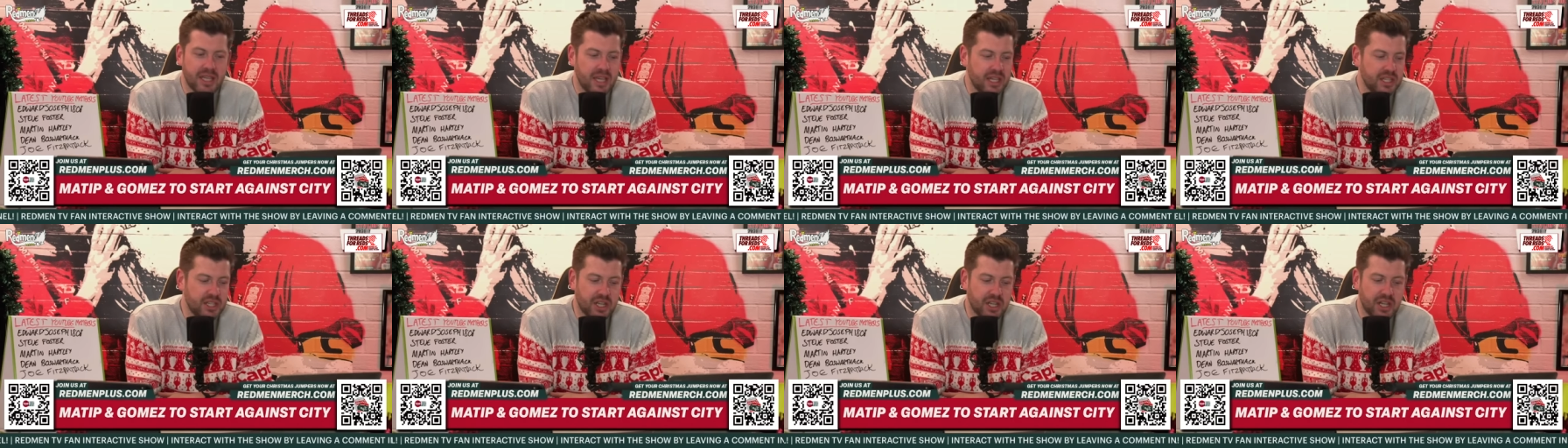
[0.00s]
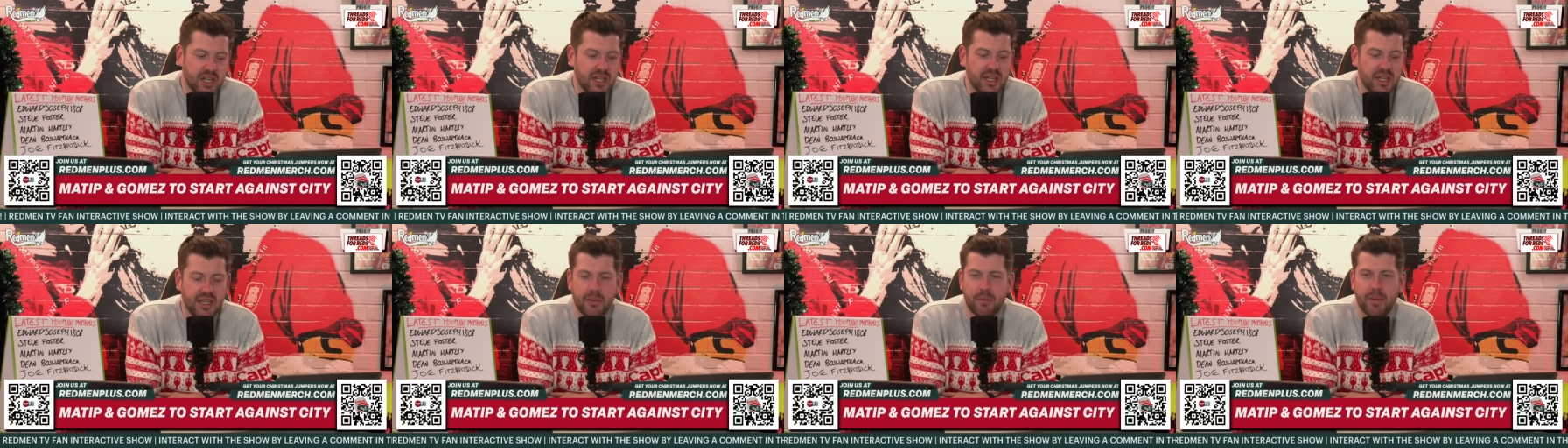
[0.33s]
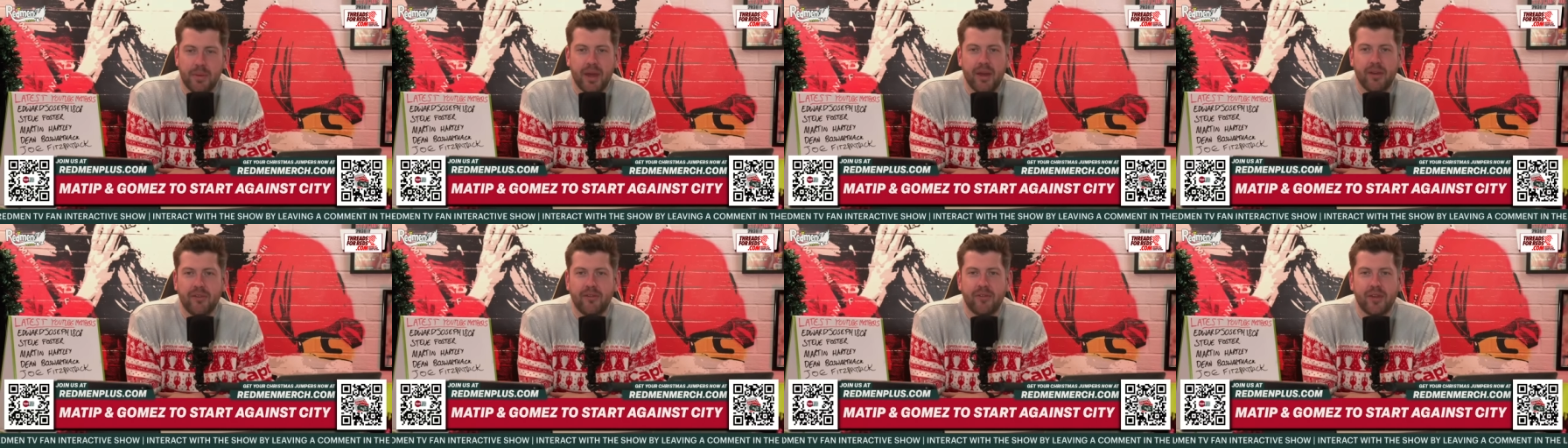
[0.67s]
He's going to need a
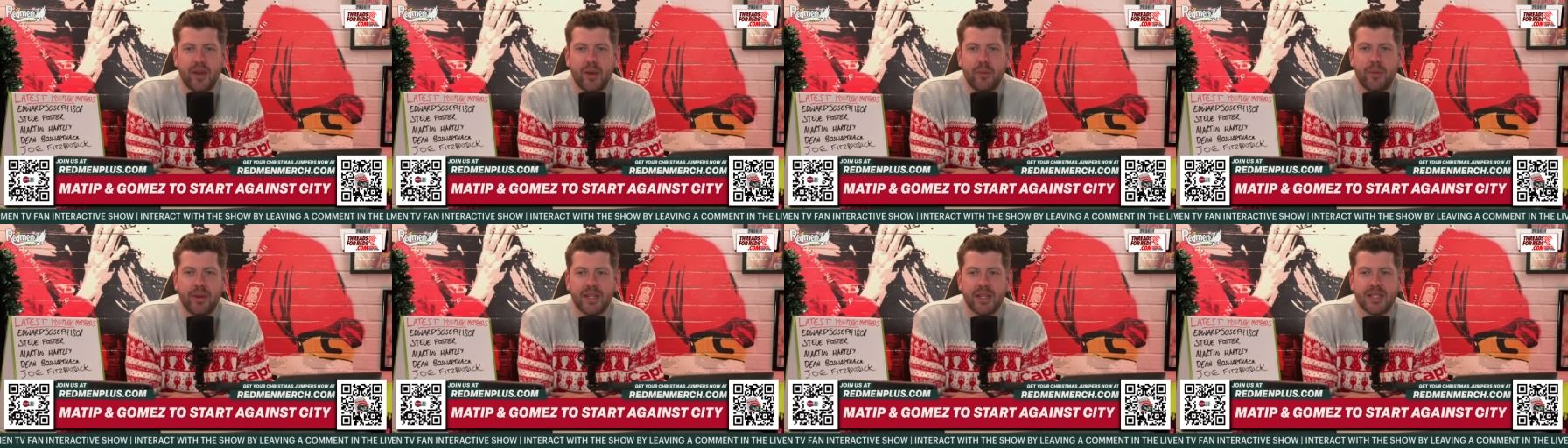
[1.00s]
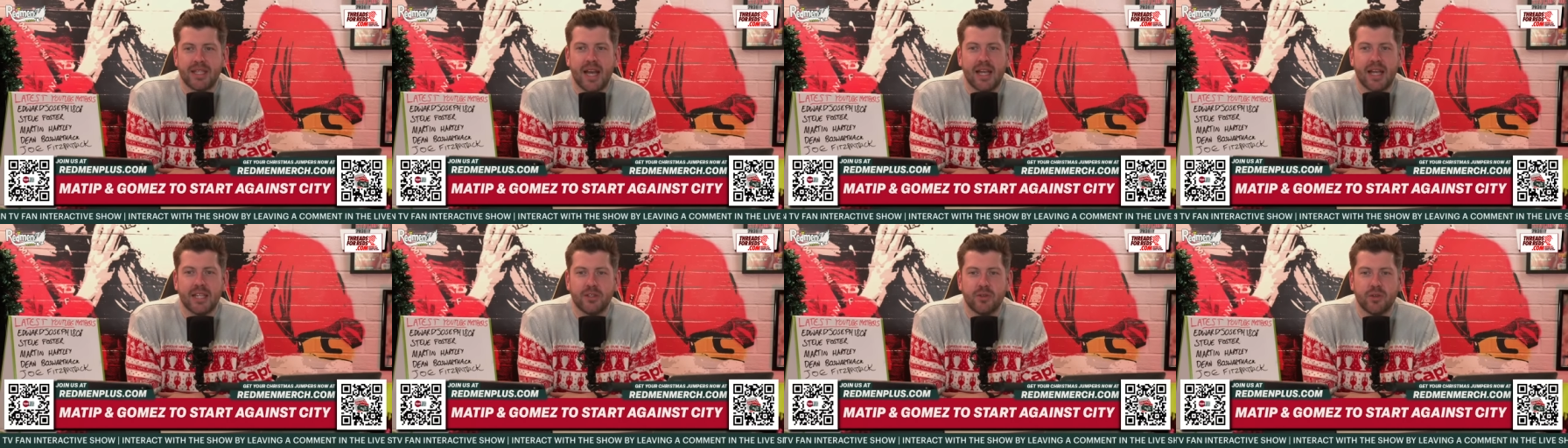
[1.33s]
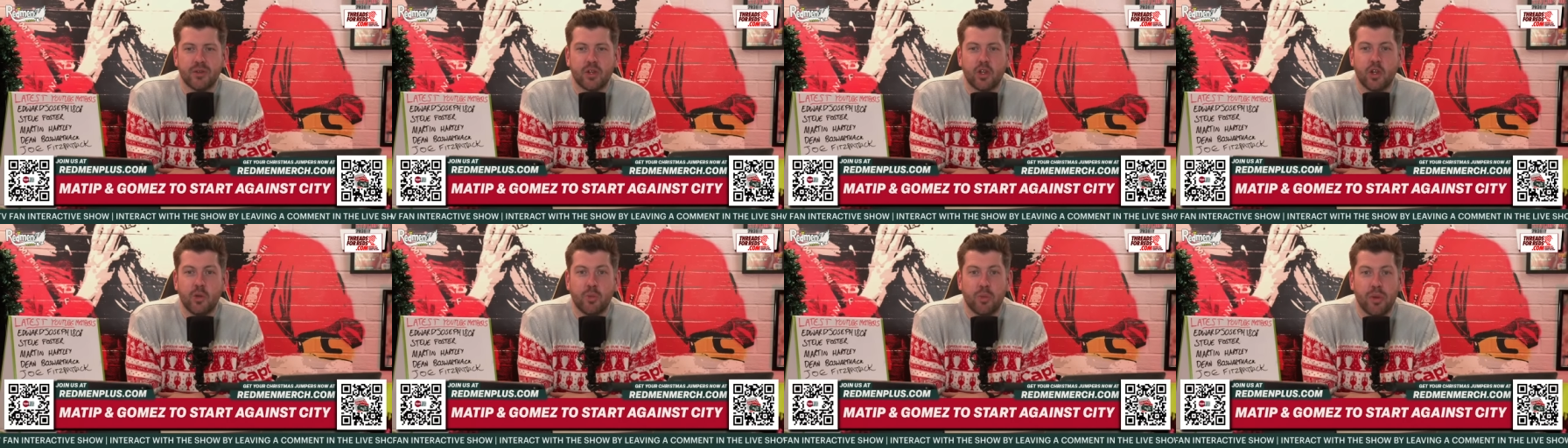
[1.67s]
bit of time to
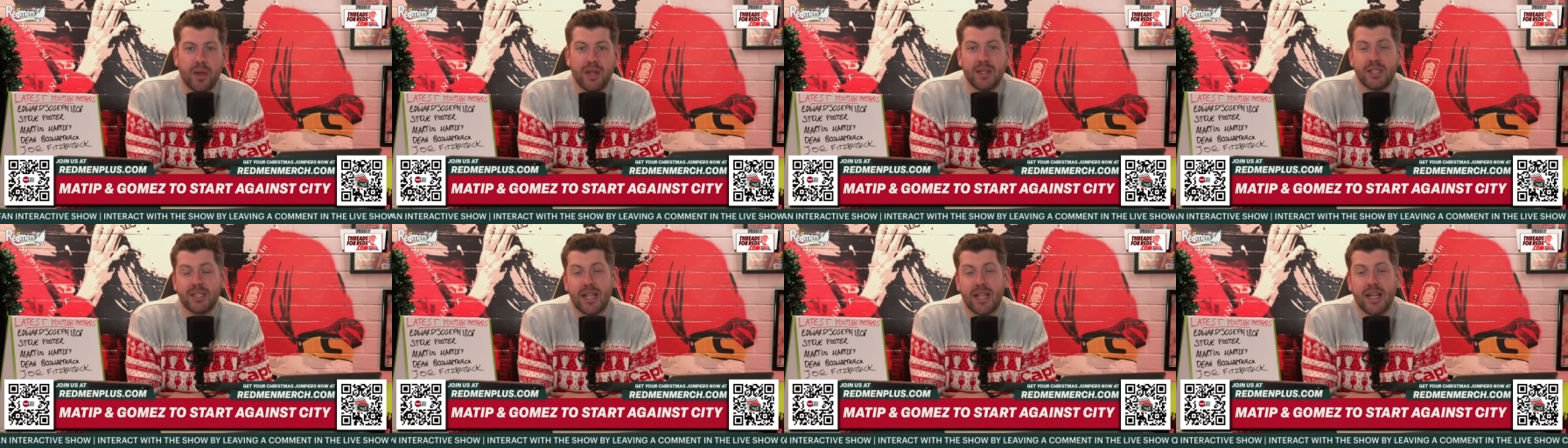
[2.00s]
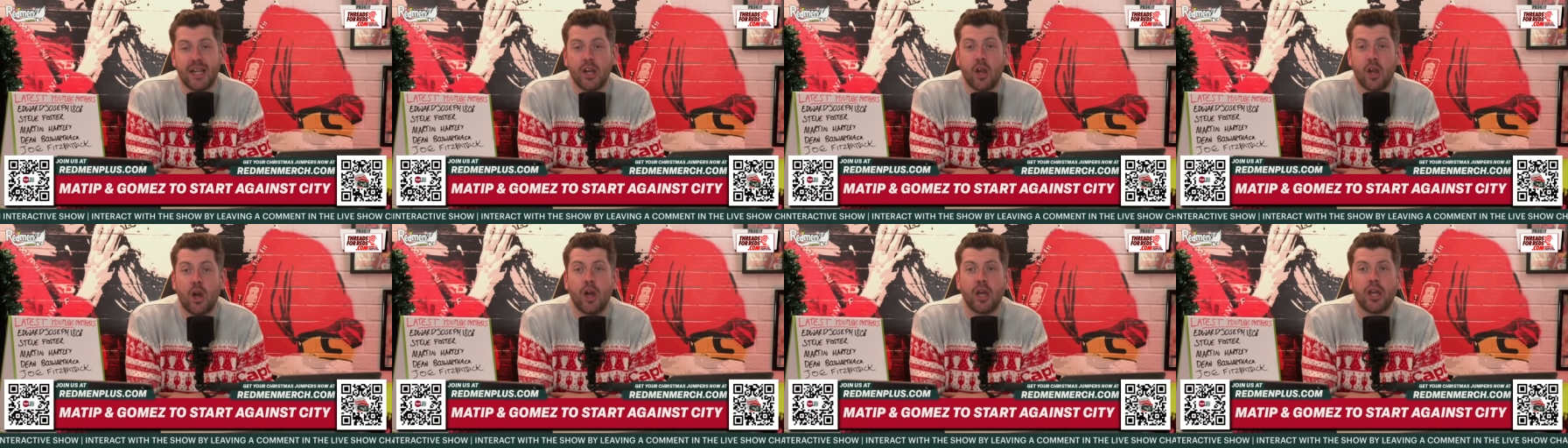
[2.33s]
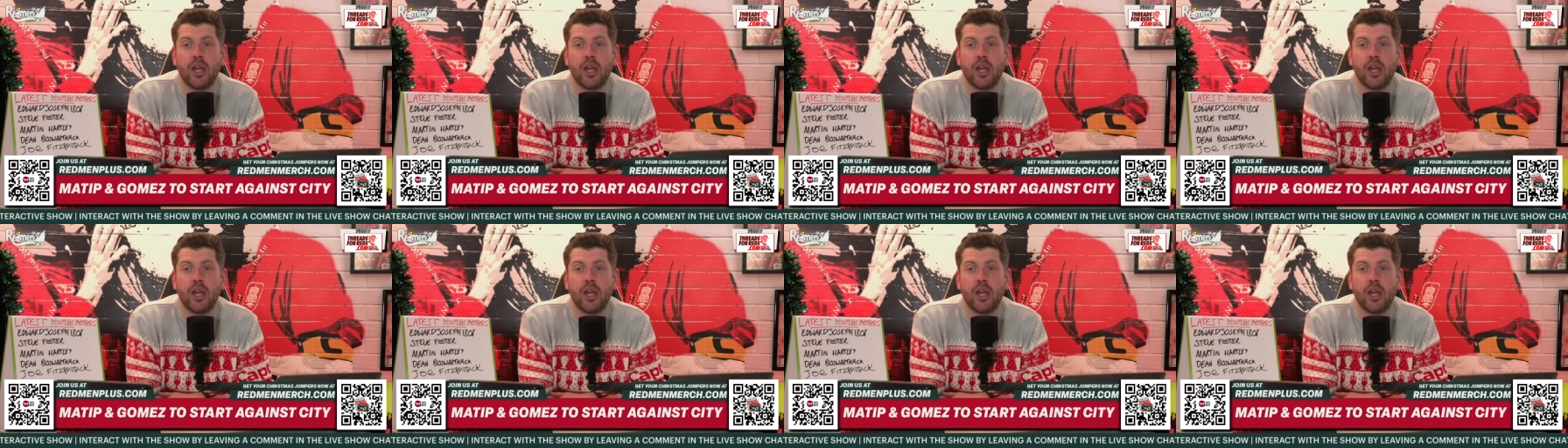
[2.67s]
recuperate slightly long.